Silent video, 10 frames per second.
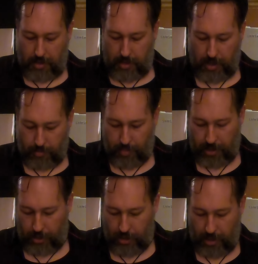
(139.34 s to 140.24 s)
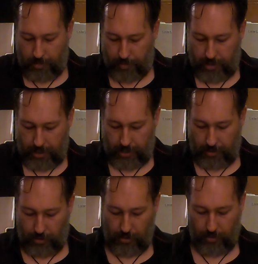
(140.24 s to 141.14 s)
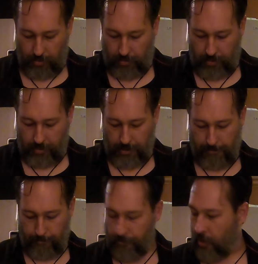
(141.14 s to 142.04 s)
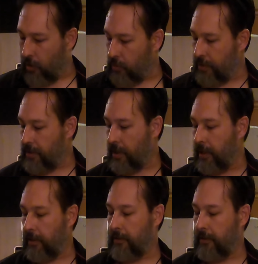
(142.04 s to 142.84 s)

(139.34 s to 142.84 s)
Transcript: It bunched up into the holster here.